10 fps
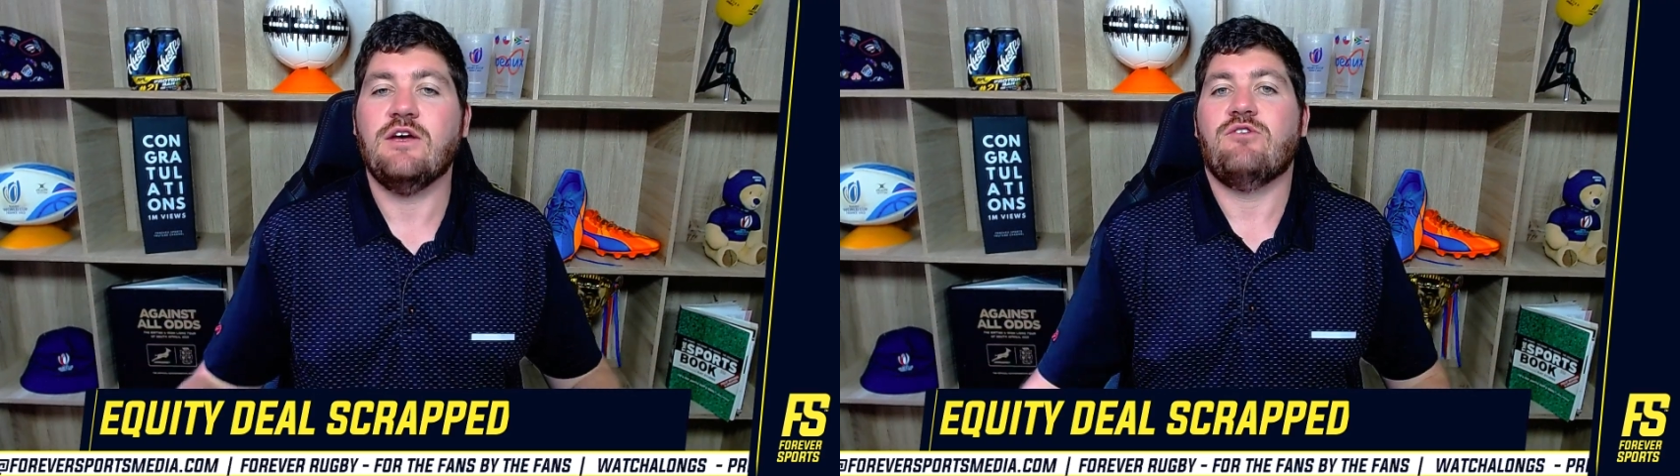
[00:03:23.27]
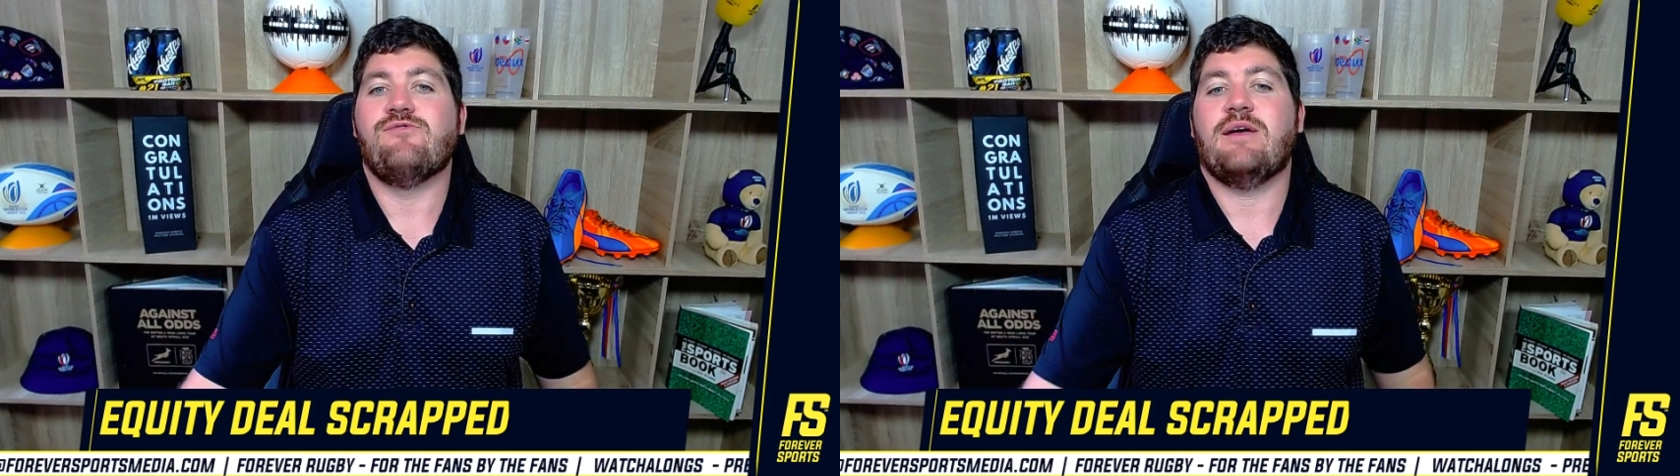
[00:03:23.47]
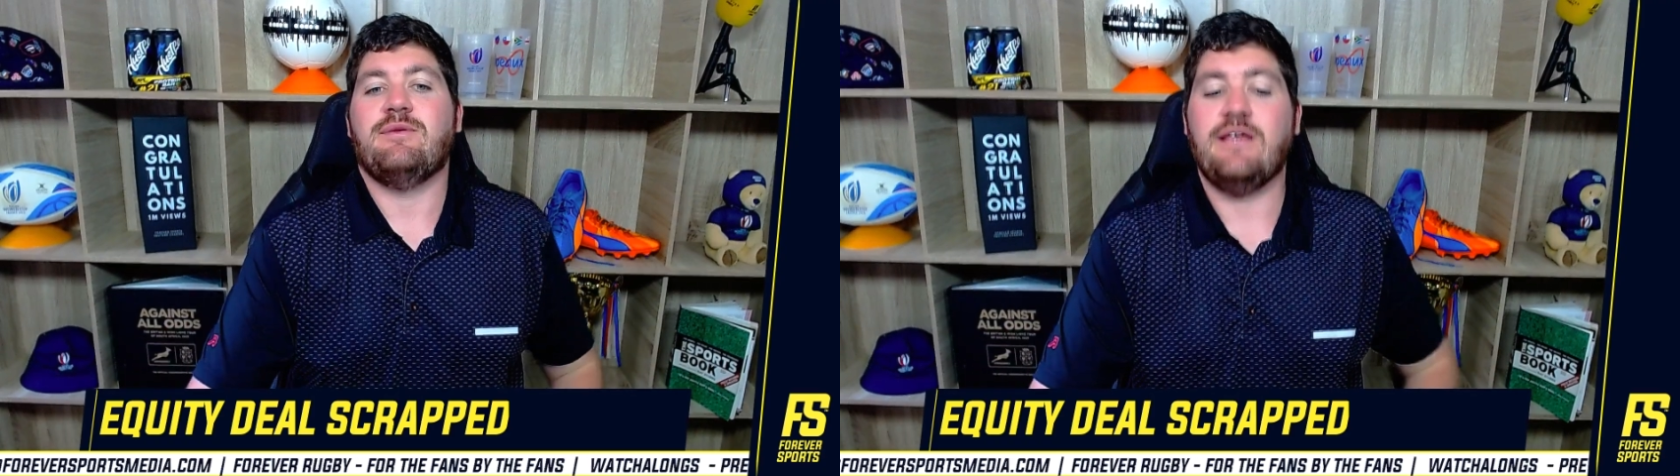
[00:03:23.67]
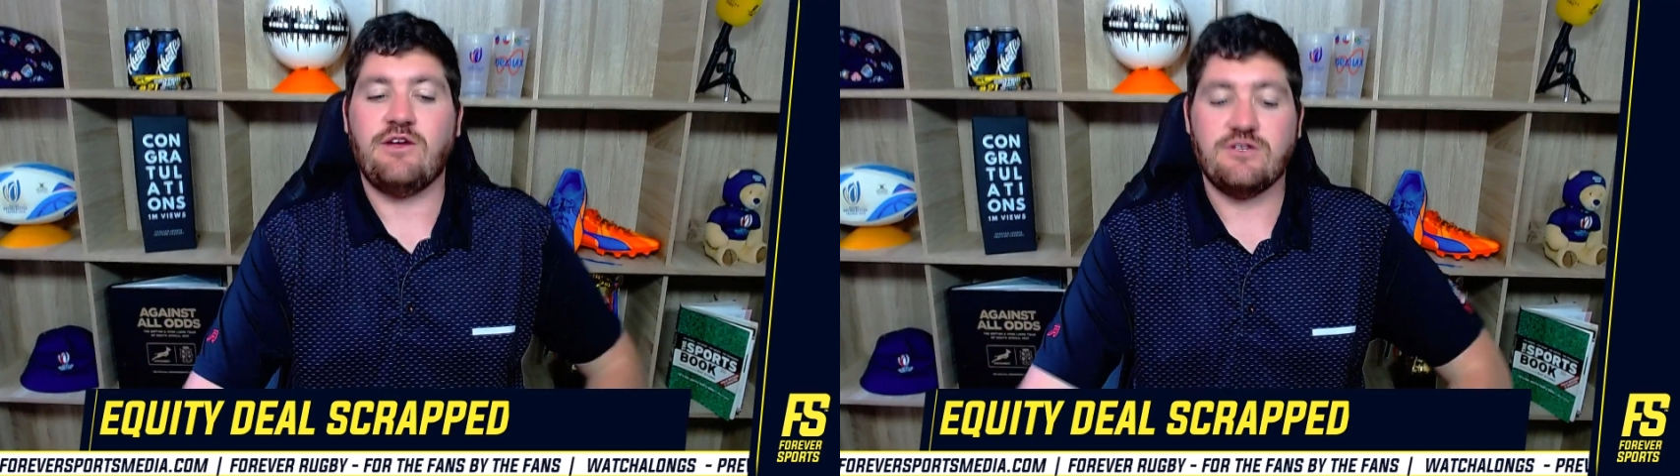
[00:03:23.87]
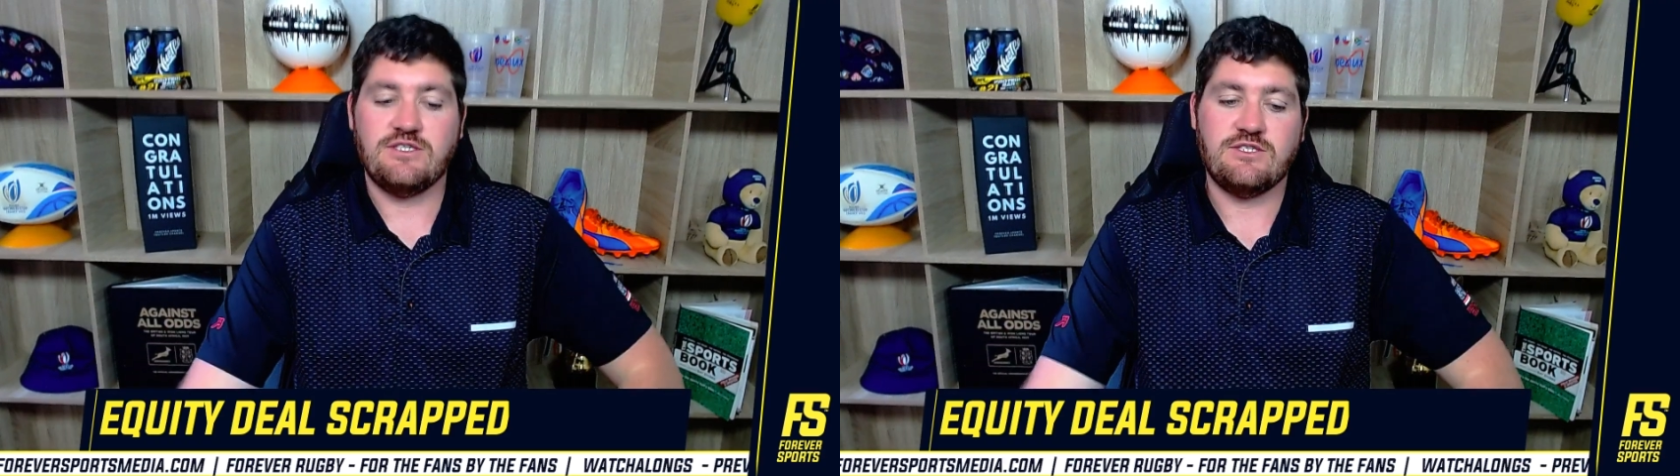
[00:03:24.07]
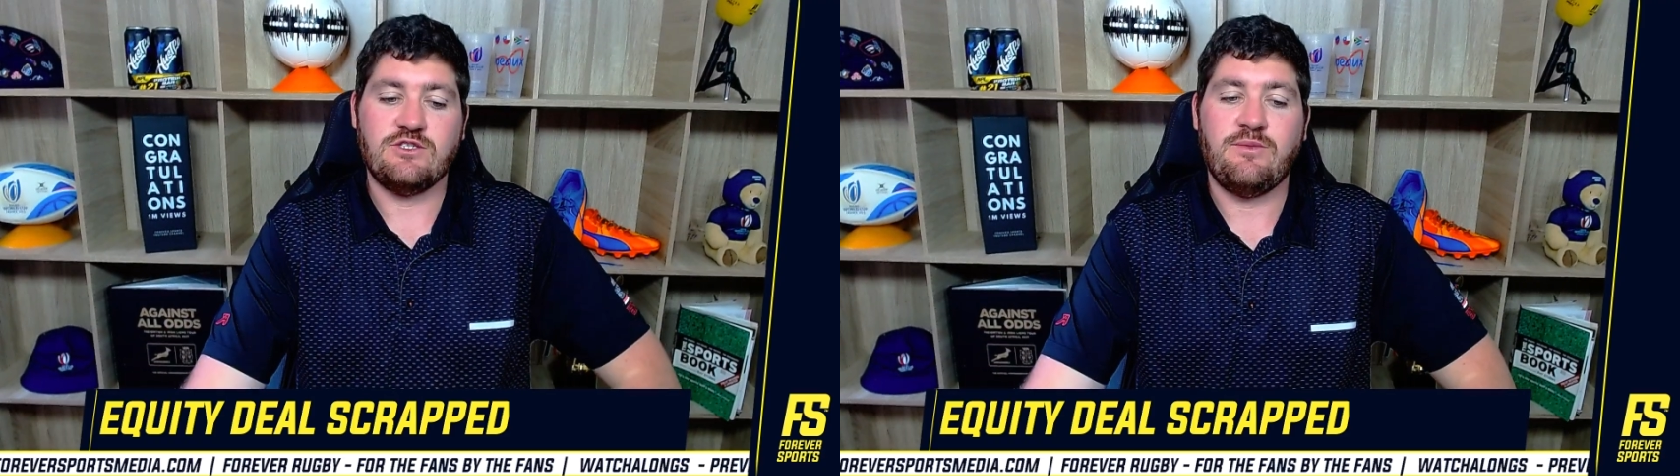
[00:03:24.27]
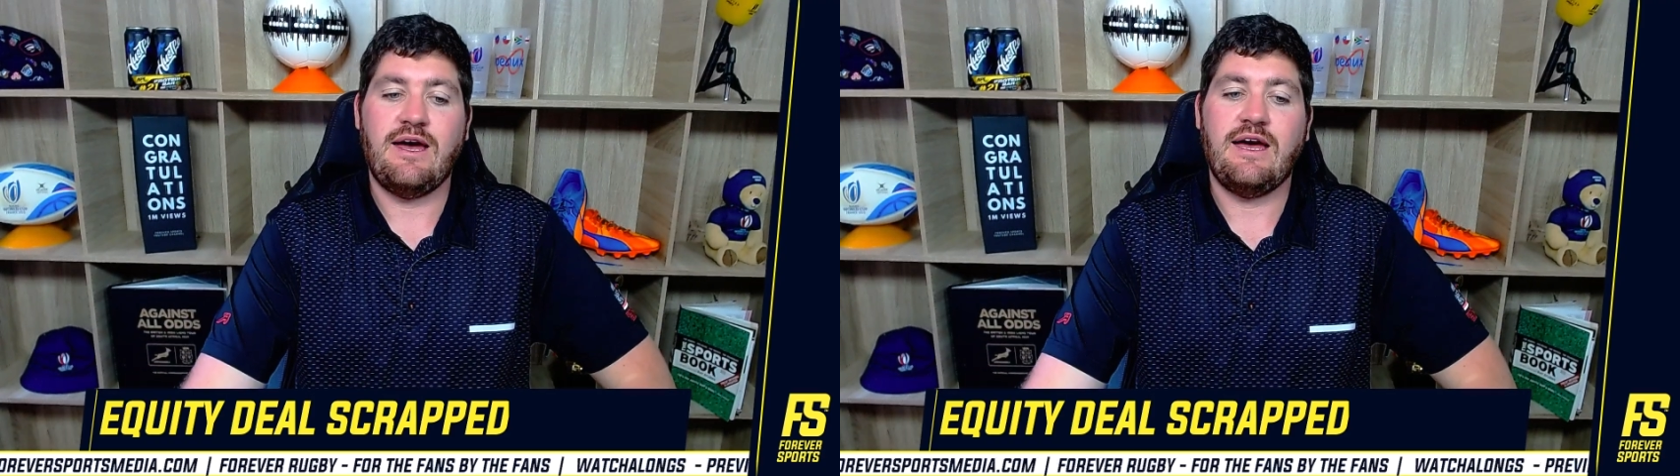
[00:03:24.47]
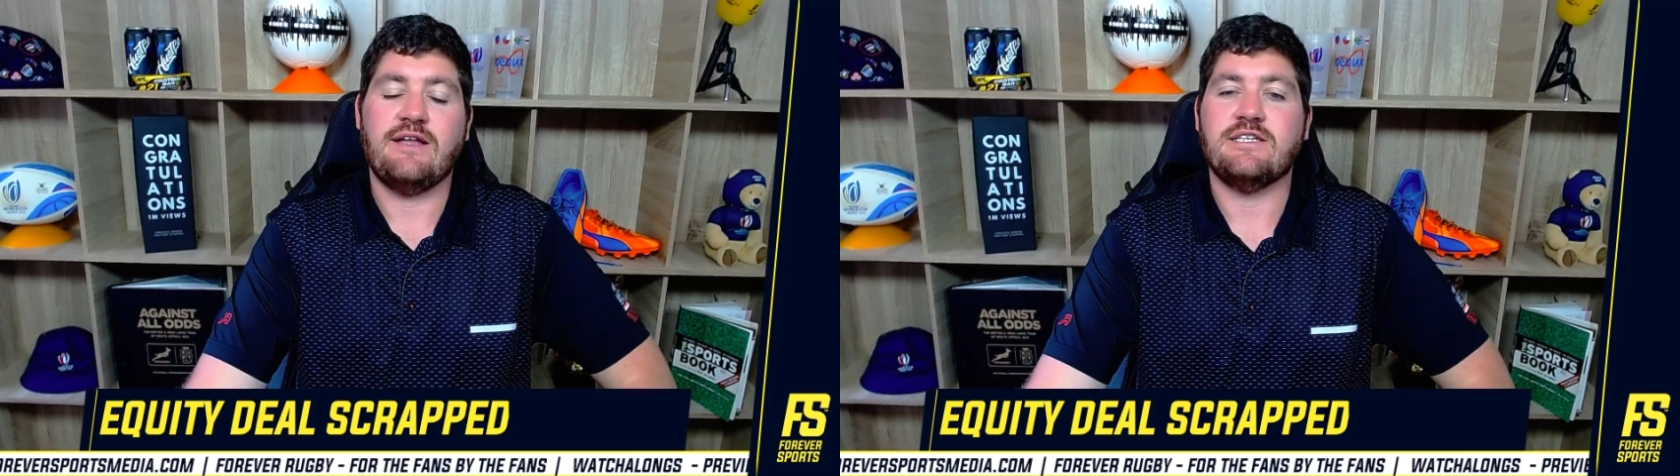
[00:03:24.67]
rugby ecosystem
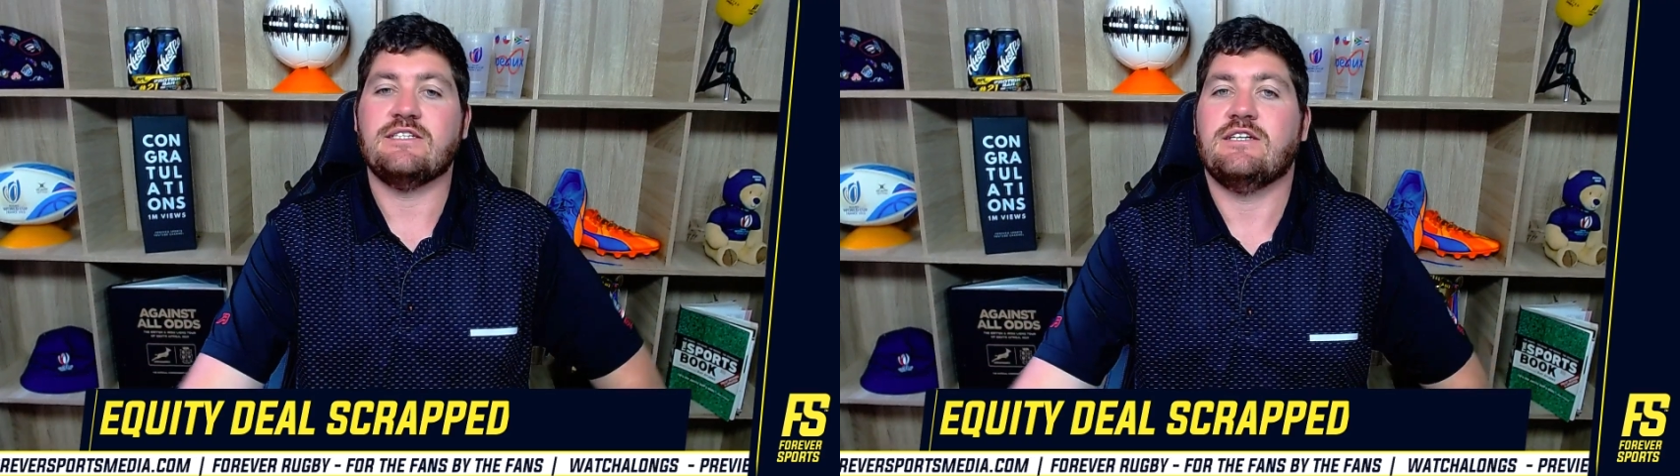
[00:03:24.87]
and